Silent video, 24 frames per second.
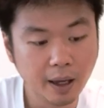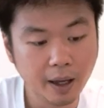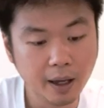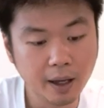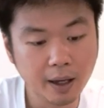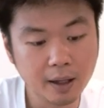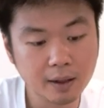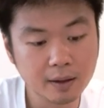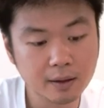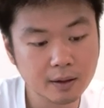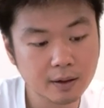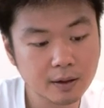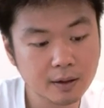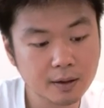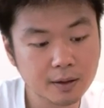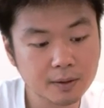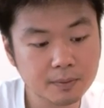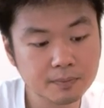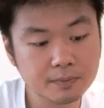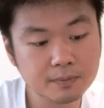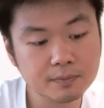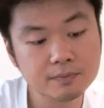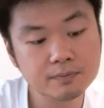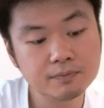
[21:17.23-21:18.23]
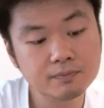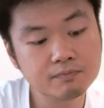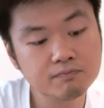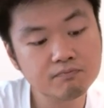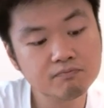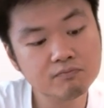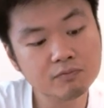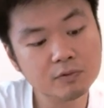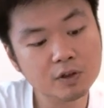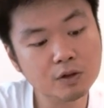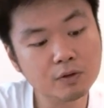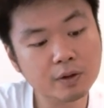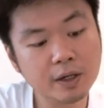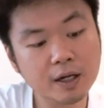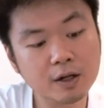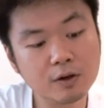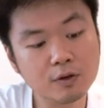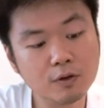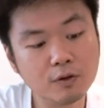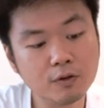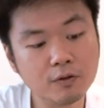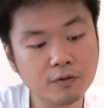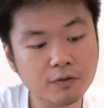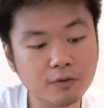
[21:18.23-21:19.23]
and you
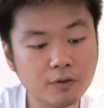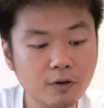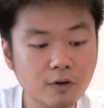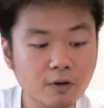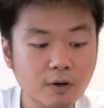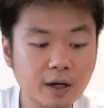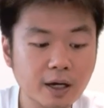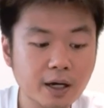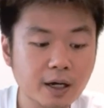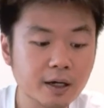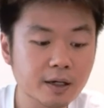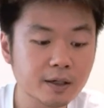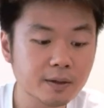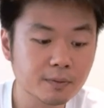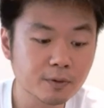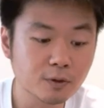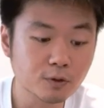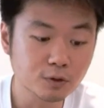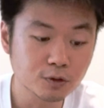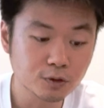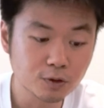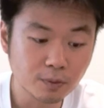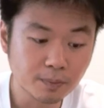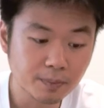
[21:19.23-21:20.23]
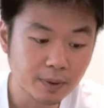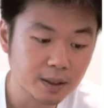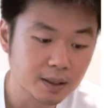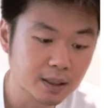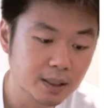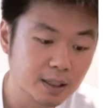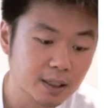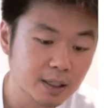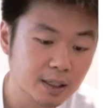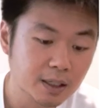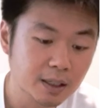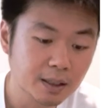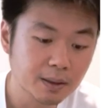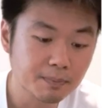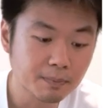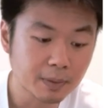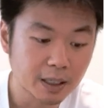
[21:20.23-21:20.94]
can go for like osteopathy,